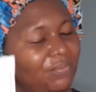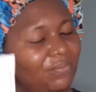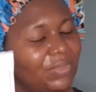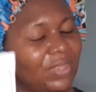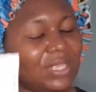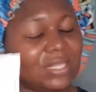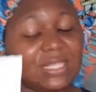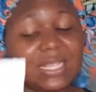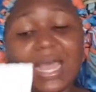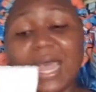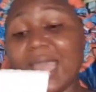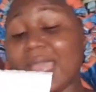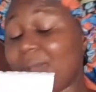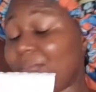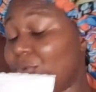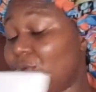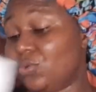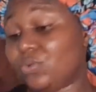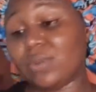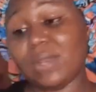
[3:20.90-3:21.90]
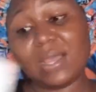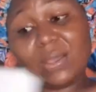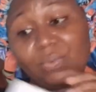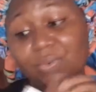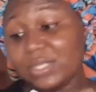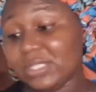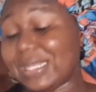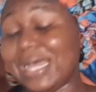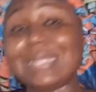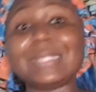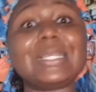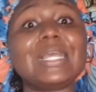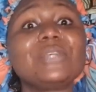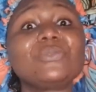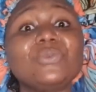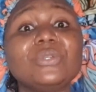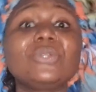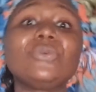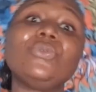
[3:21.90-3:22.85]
the higher molecular weight, and guess what,